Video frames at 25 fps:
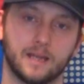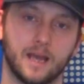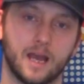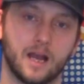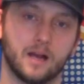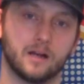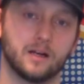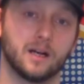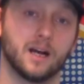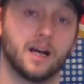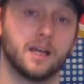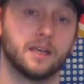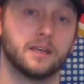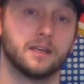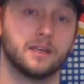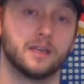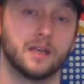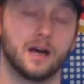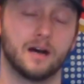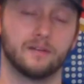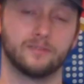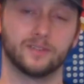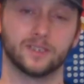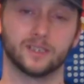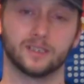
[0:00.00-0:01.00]
Now,
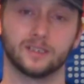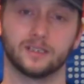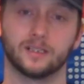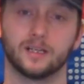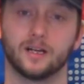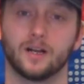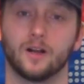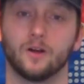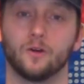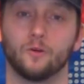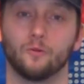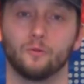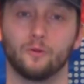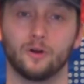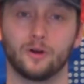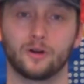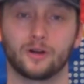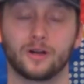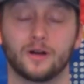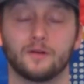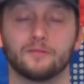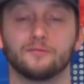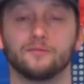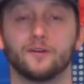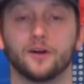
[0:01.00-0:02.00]
another
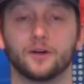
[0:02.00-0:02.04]
World Cup